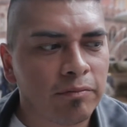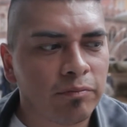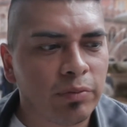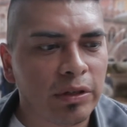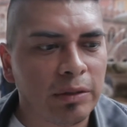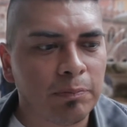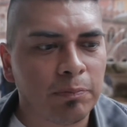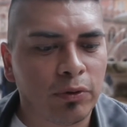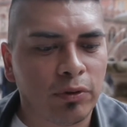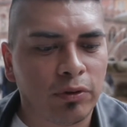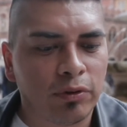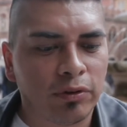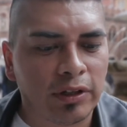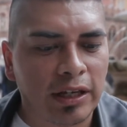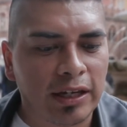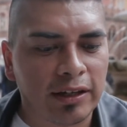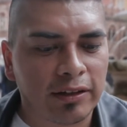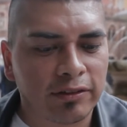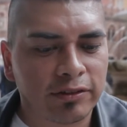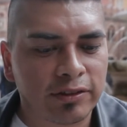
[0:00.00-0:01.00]
People,
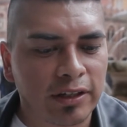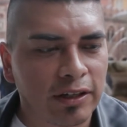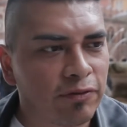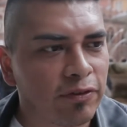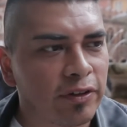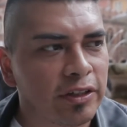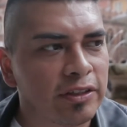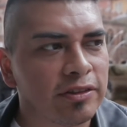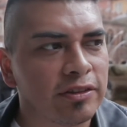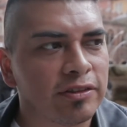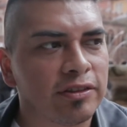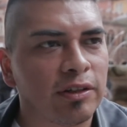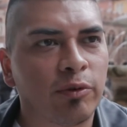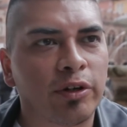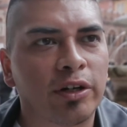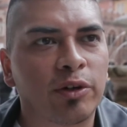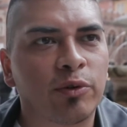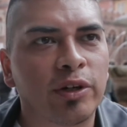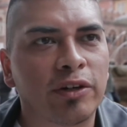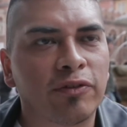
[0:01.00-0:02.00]
like, say for instance, they
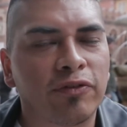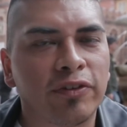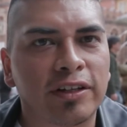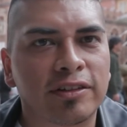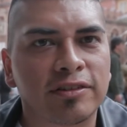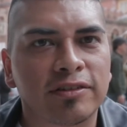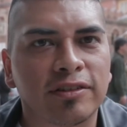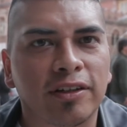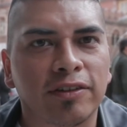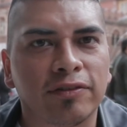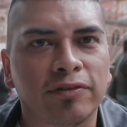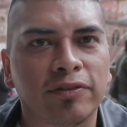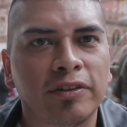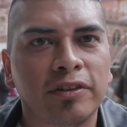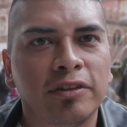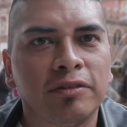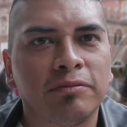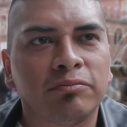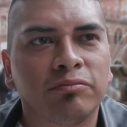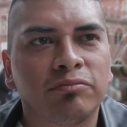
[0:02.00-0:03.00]
want a quick fix of
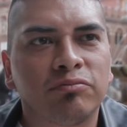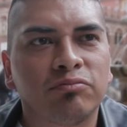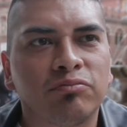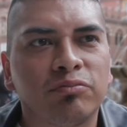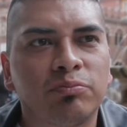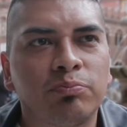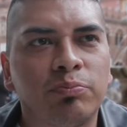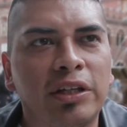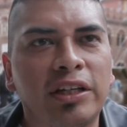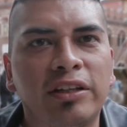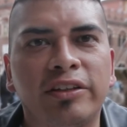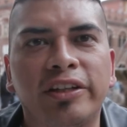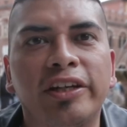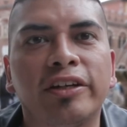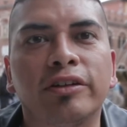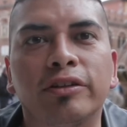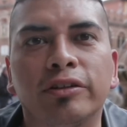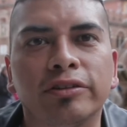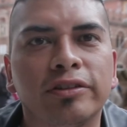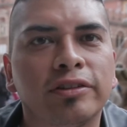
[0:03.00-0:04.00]
being
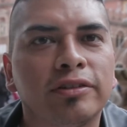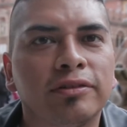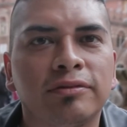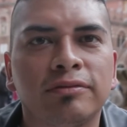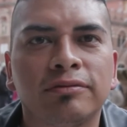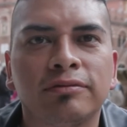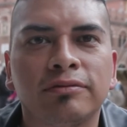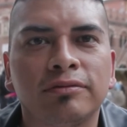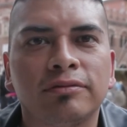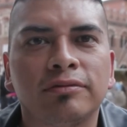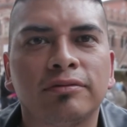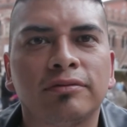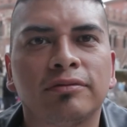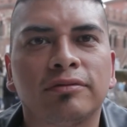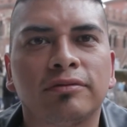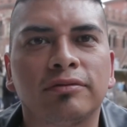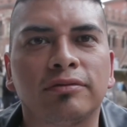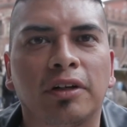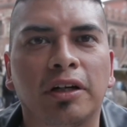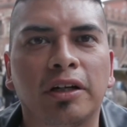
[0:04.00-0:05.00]
healed,
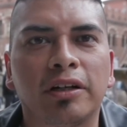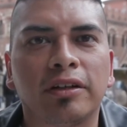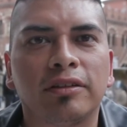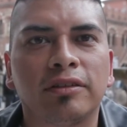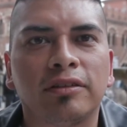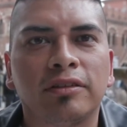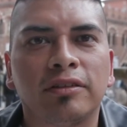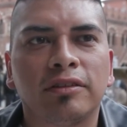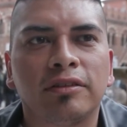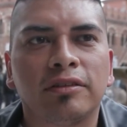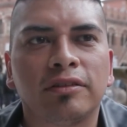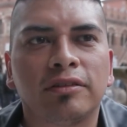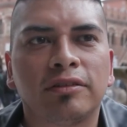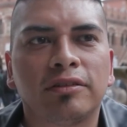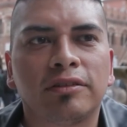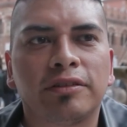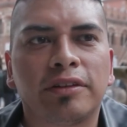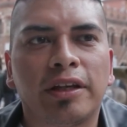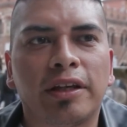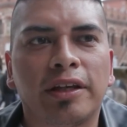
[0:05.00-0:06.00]
right?
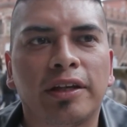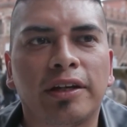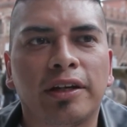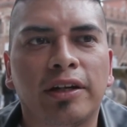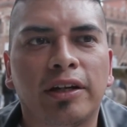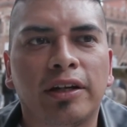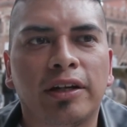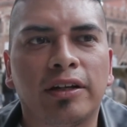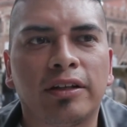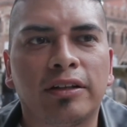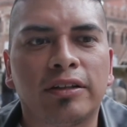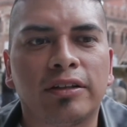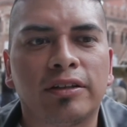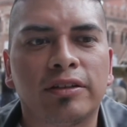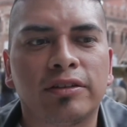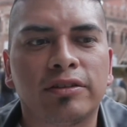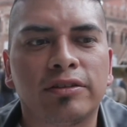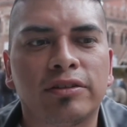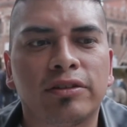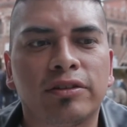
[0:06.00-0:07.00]
And
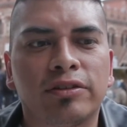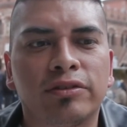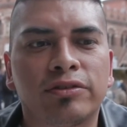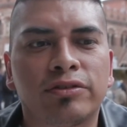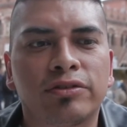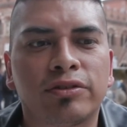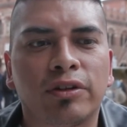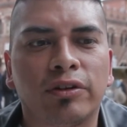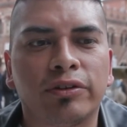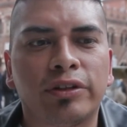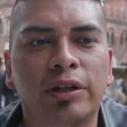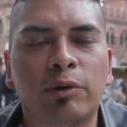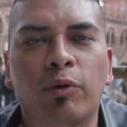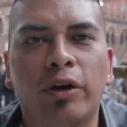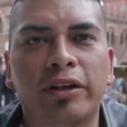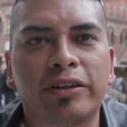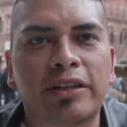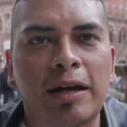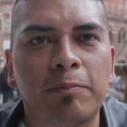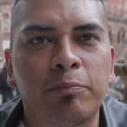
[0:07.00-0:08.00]
so they
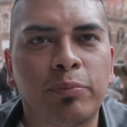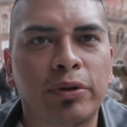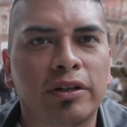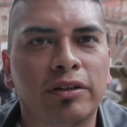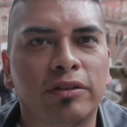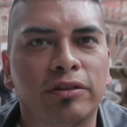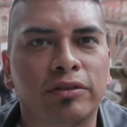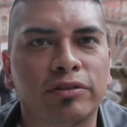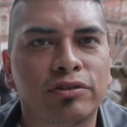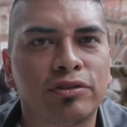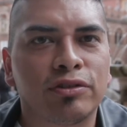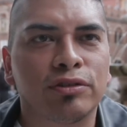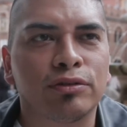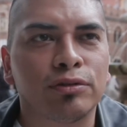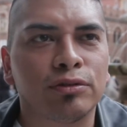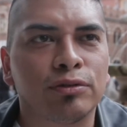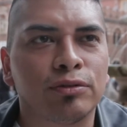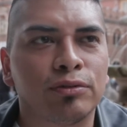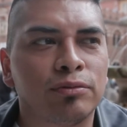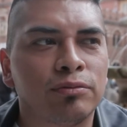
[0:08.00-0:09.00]
want that pill
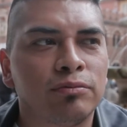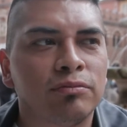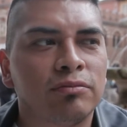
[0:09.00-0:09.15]
to